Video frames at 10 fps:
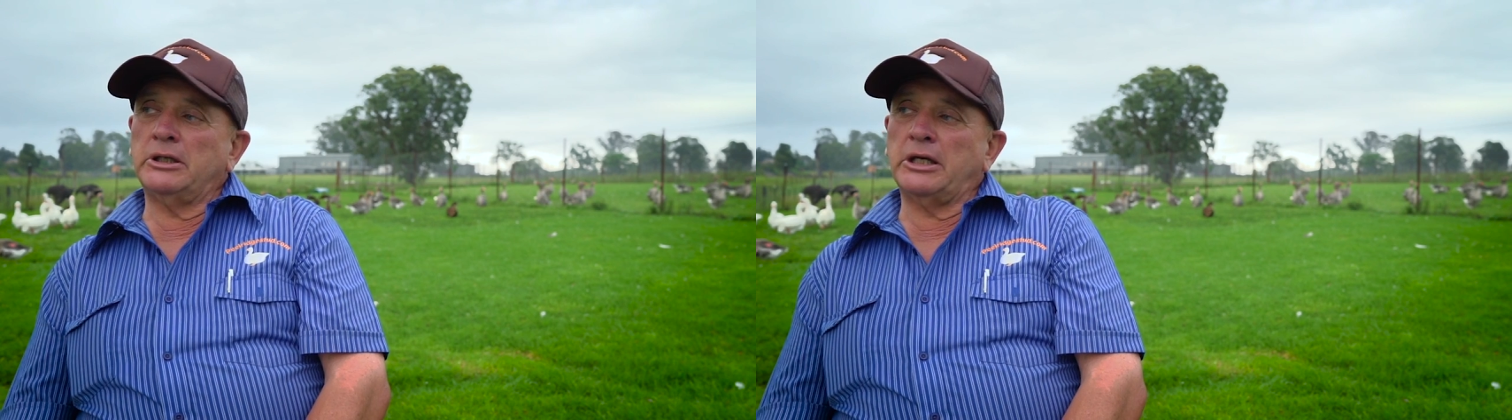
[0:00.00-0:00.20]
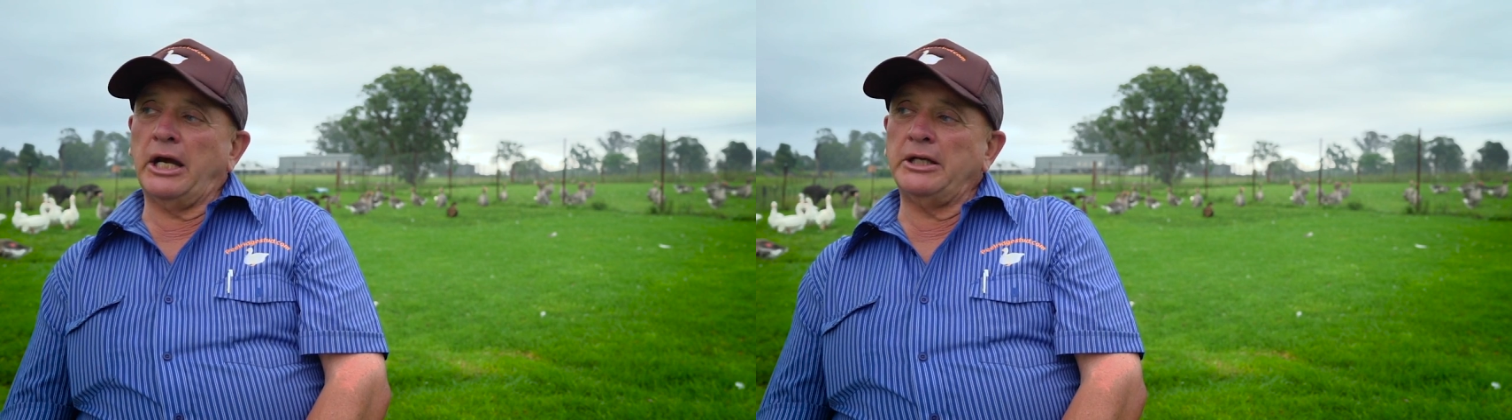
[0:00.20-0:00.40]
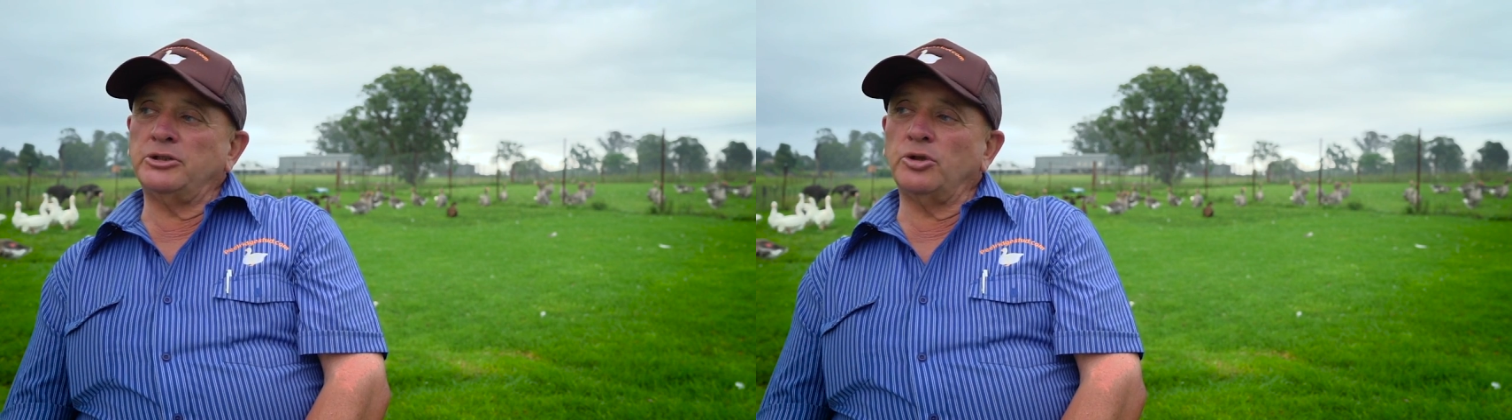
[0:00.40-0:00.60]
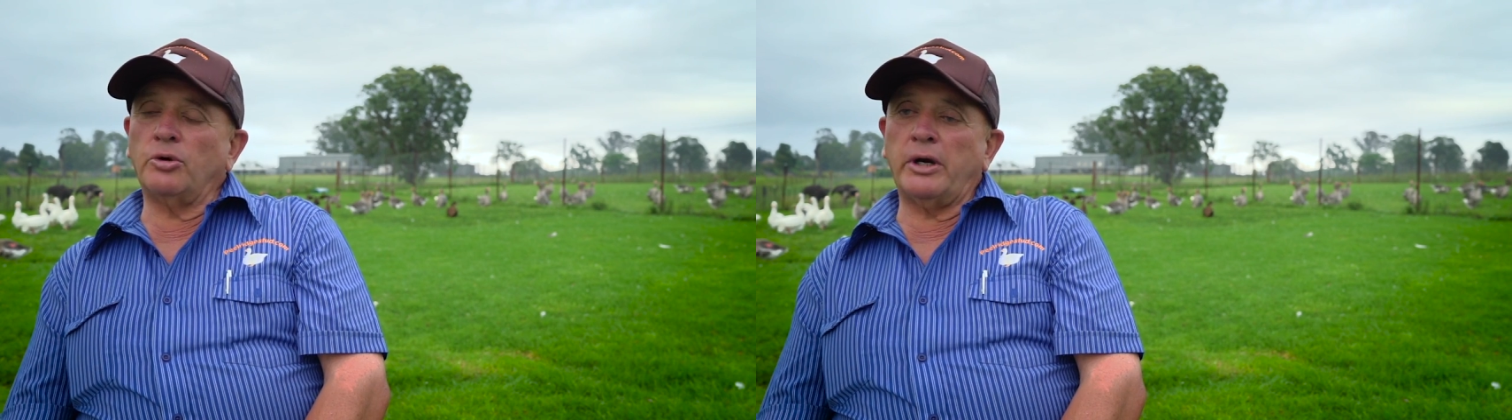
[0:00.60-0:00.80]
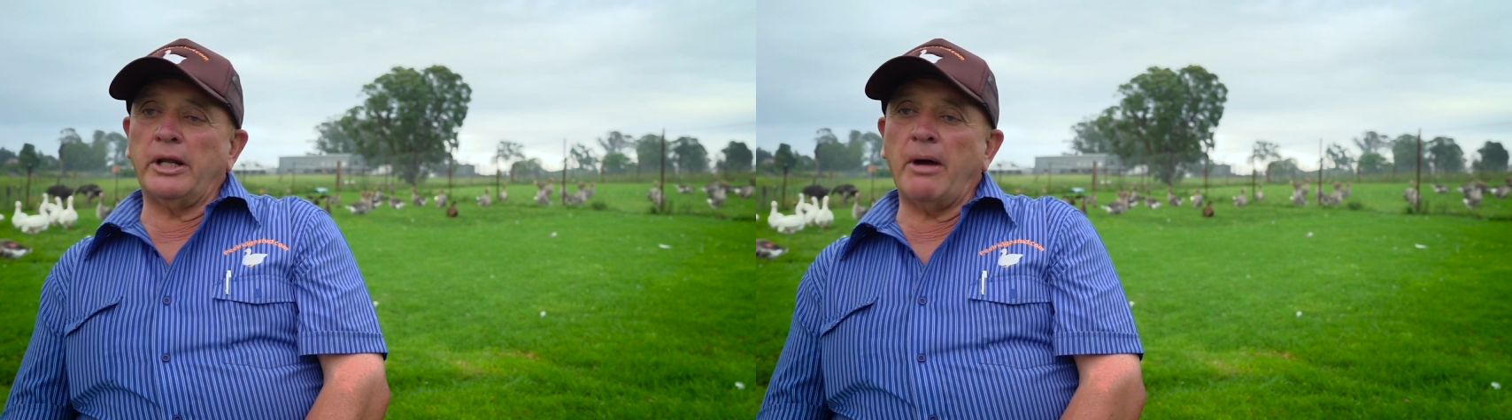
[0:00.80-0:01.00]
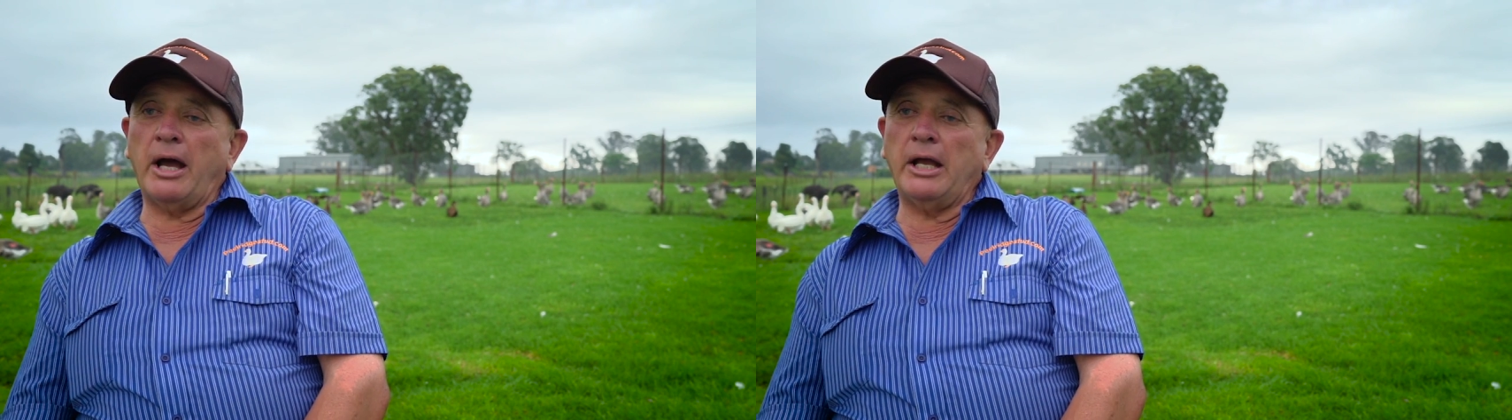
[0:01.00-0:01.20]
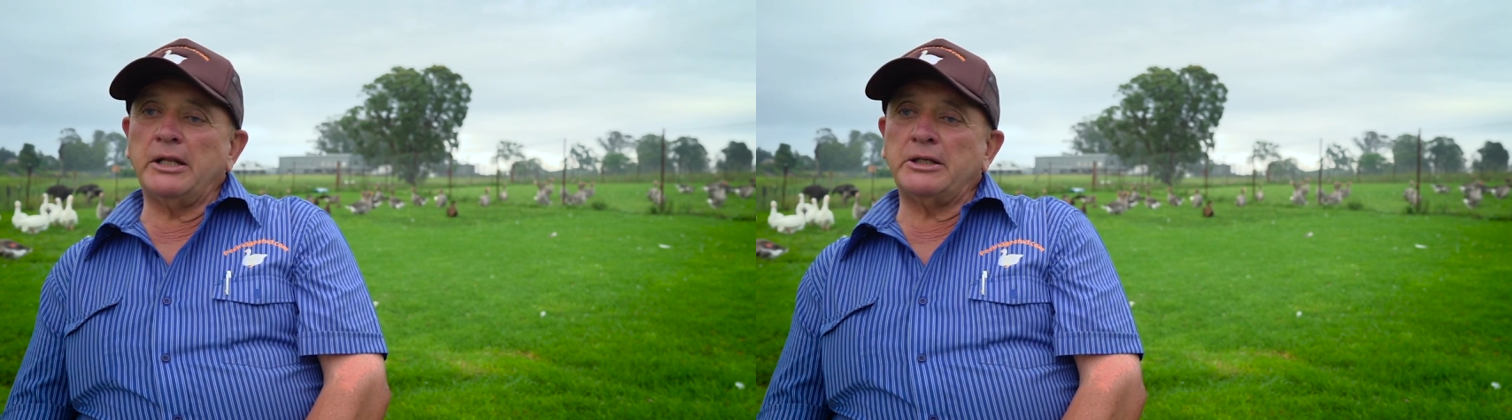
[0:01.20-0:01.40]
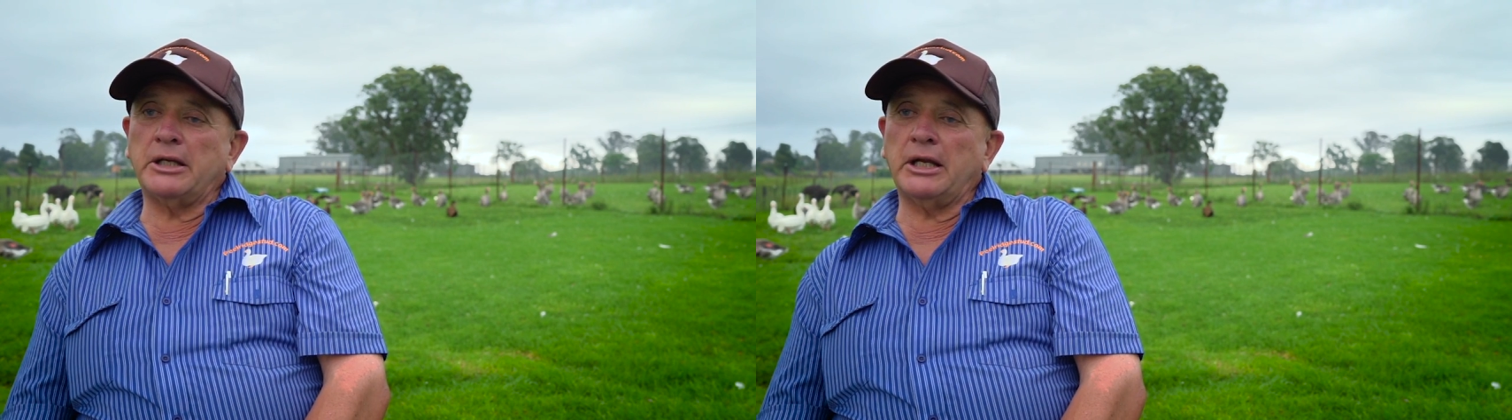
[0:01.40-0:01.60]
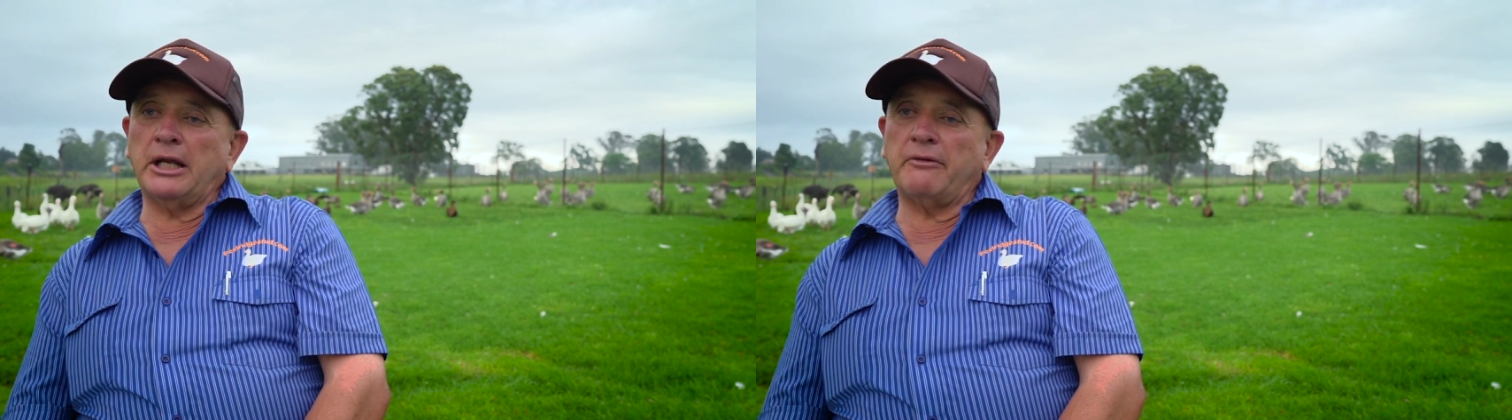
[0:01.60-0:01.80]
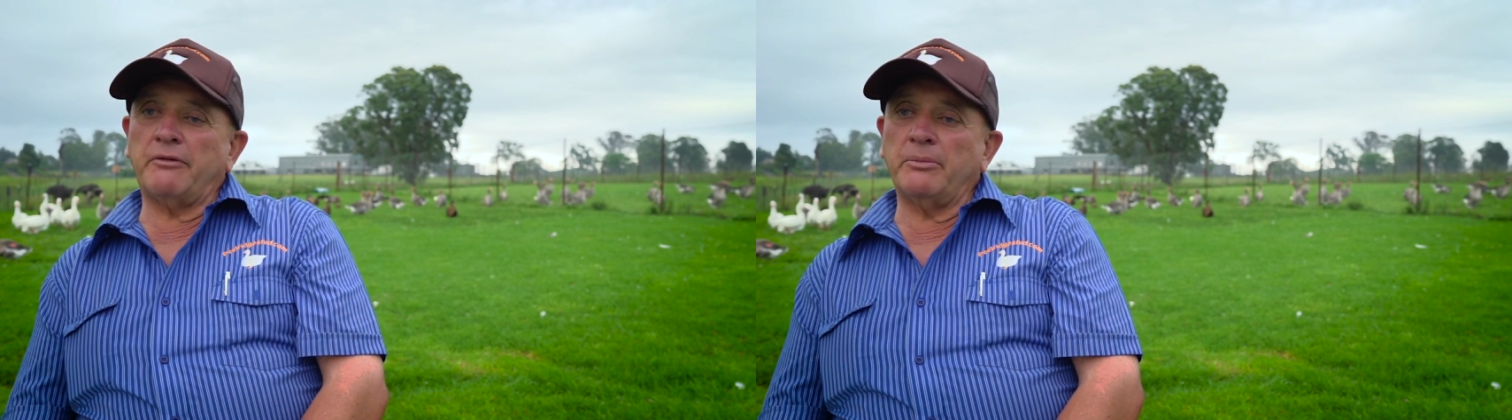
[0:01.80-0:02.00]
cages already made that you can
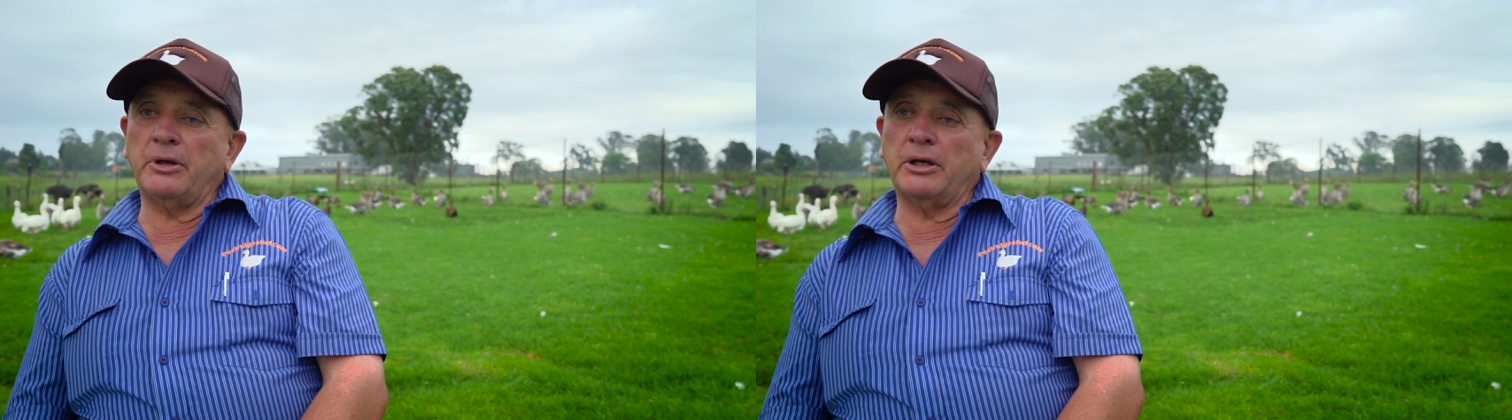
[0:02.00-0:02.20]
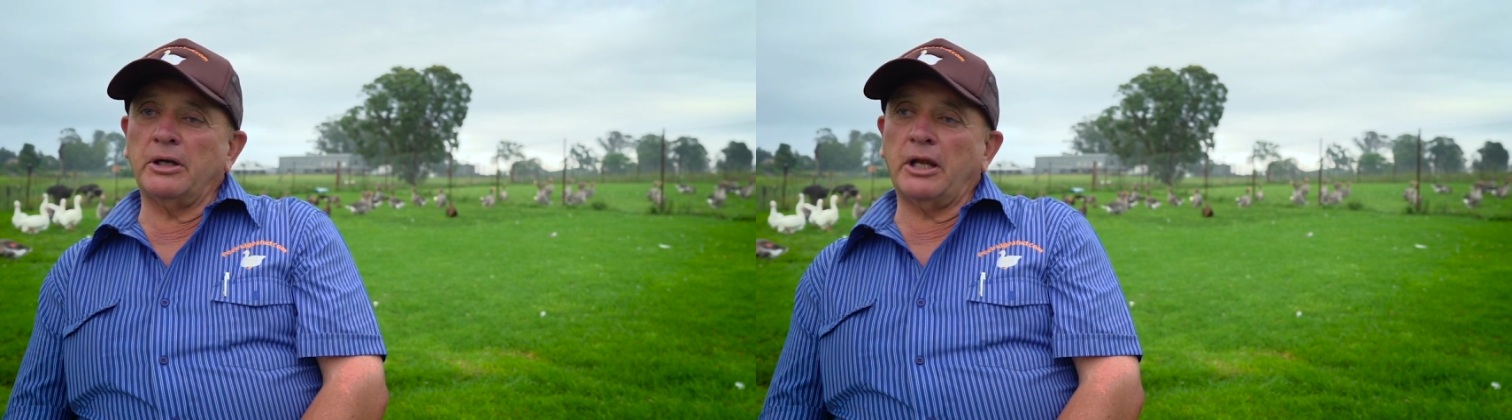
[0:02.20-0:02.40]
get from your